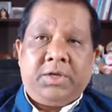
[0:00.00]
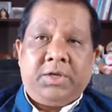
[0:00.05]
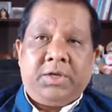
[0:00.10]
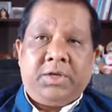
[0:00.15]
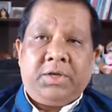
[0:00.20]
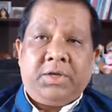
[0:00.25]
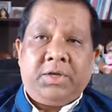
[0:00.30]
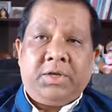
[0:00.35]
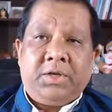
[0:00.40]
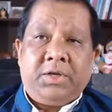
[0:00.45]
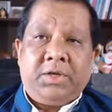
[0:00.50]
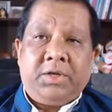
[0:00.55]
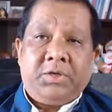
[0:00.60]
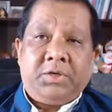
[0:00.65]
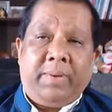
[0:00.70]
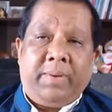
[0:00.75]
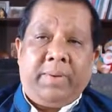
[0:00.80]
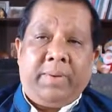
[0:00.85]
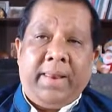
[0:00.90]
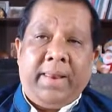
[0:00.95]
So we
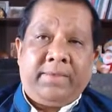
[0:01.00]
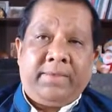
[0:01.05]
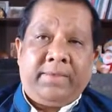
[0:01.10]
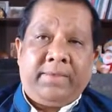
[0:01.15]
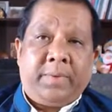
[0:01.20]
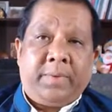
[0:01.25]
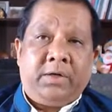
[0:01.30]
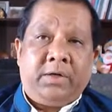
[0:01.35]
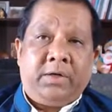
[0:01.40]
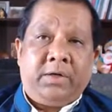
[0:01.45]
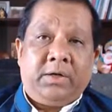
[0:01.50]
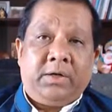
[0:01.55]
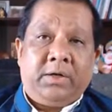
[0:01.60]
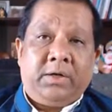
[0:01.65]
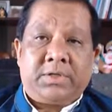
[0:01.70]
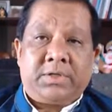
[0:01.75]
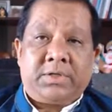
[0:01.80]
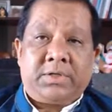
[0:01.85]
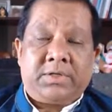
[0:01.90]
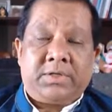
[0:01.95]
plan the spinal through
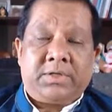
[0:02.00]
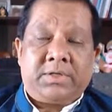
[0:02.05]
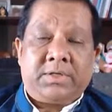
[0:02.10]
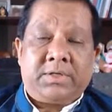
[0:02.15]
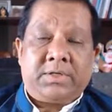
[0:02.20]
this,